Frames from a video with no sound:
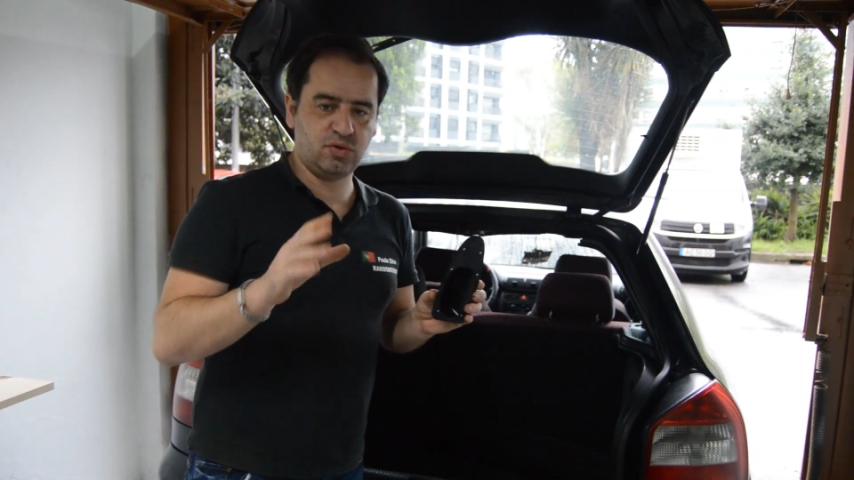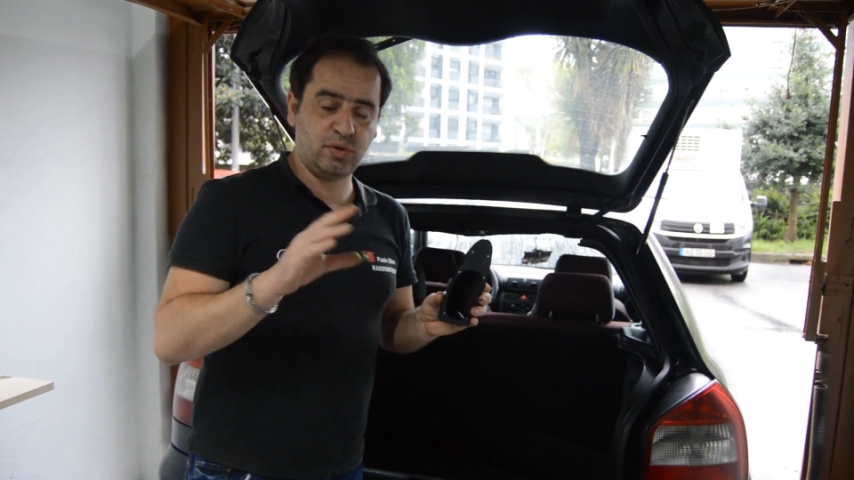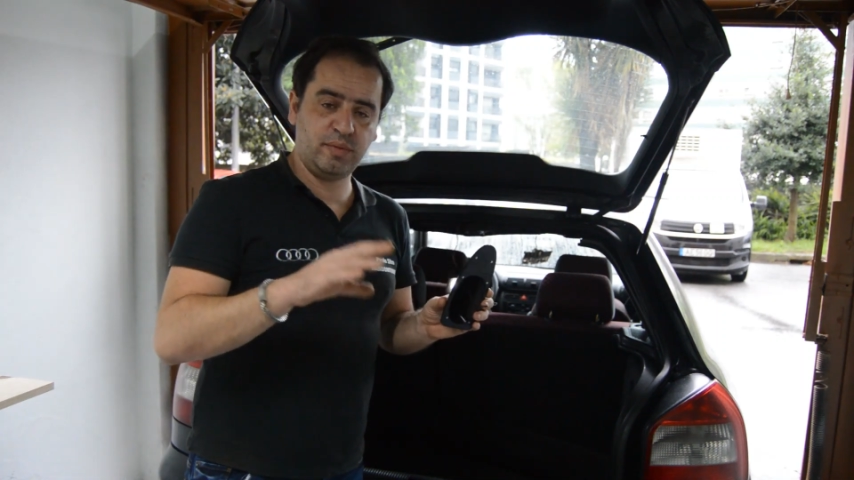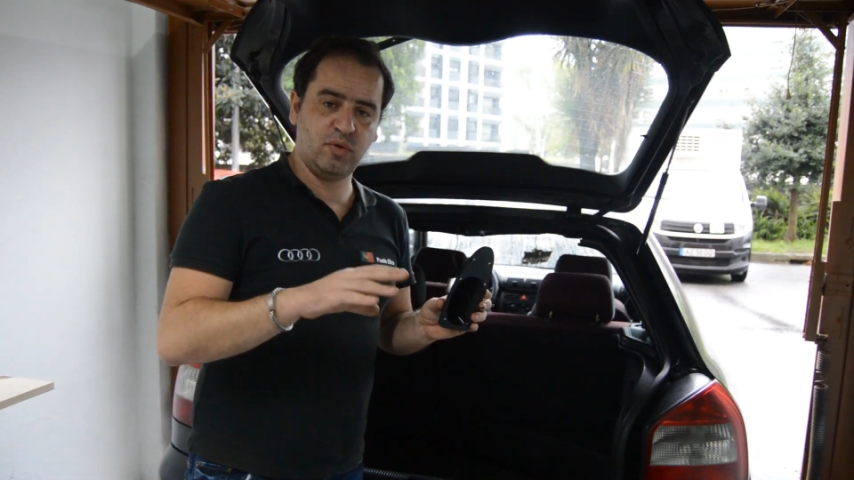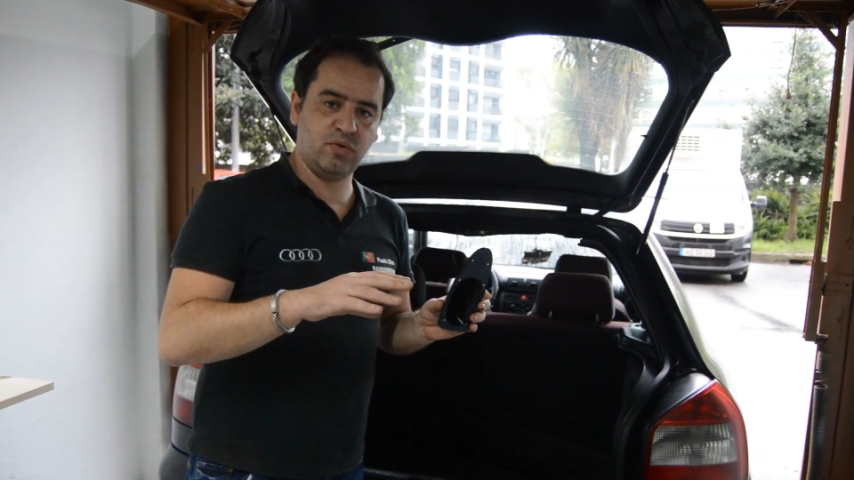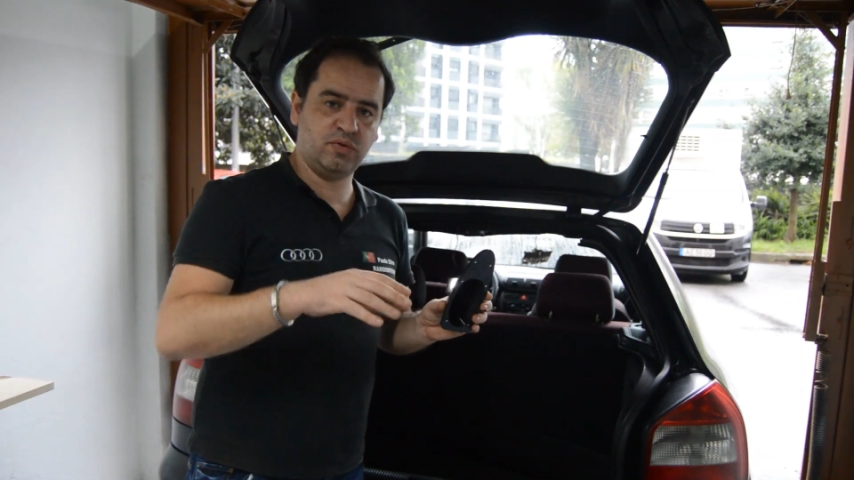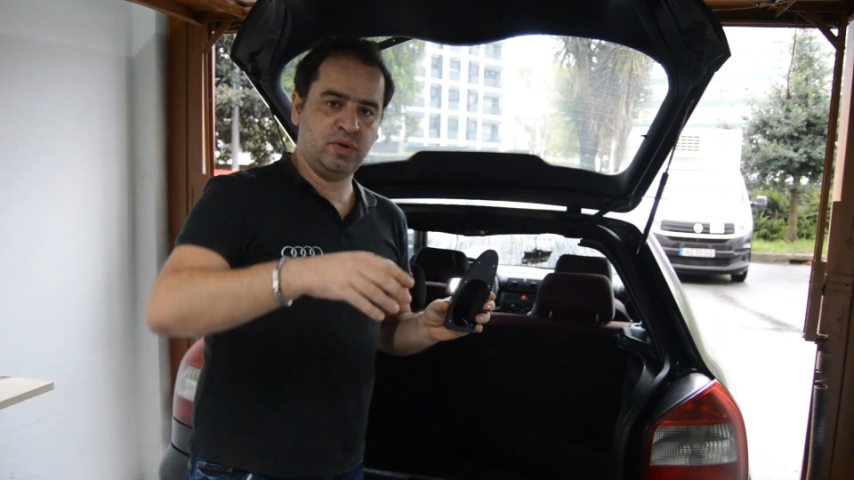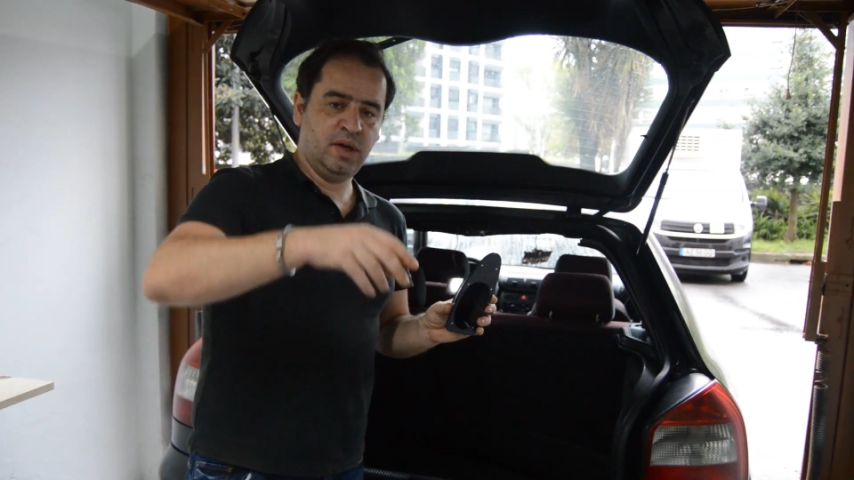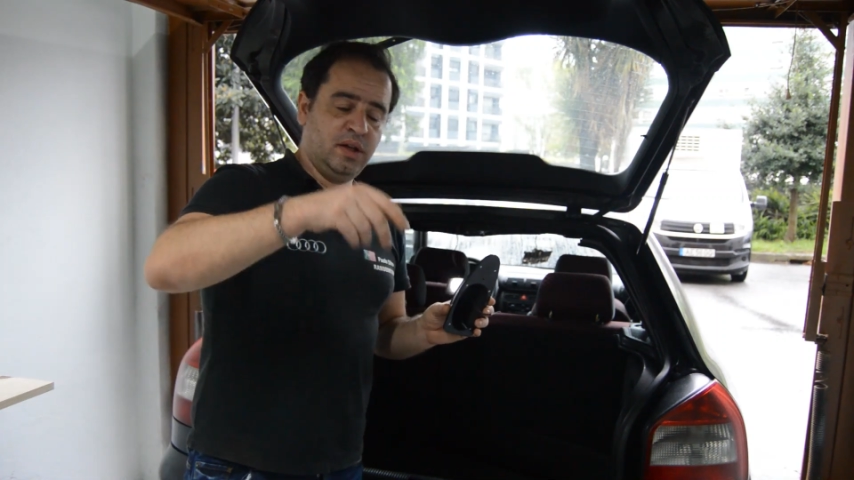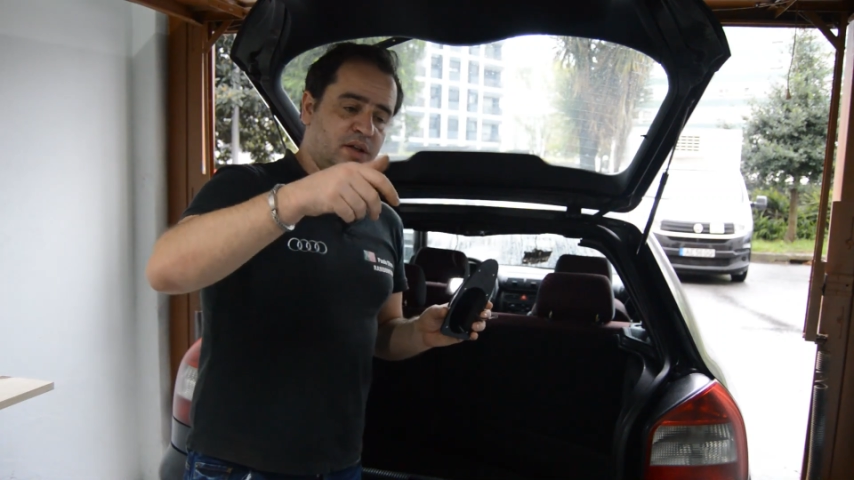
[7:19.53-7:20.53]
to remove
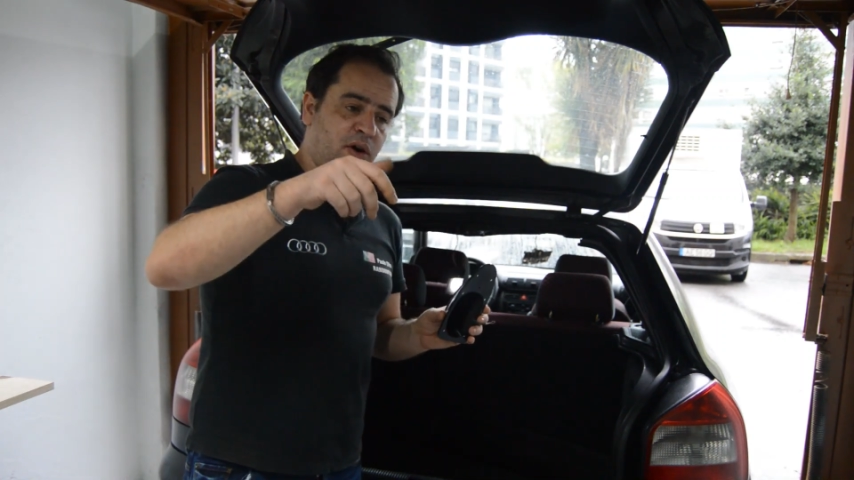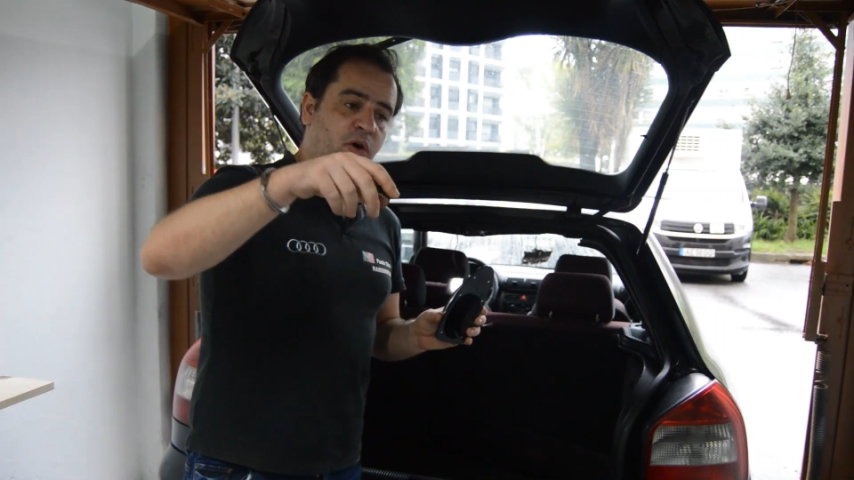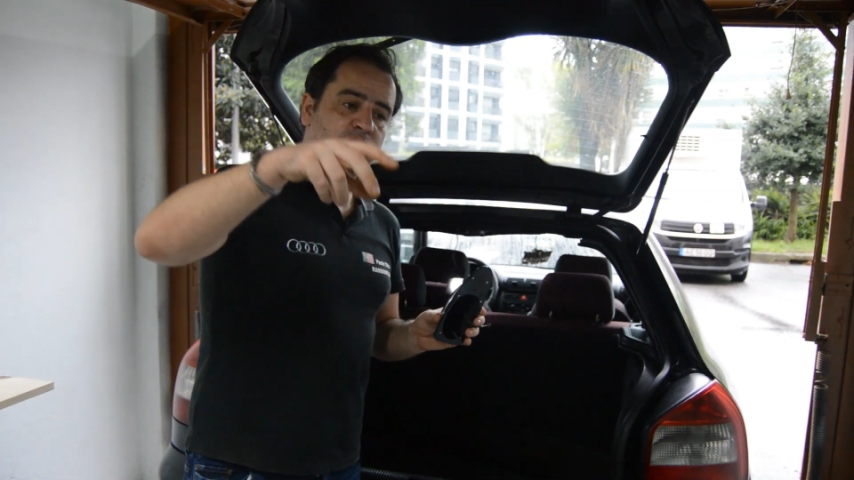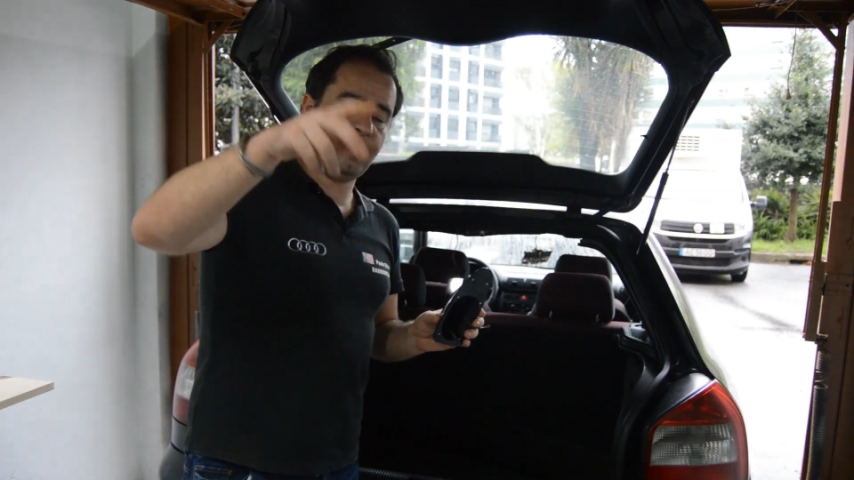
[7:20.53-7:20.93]
the old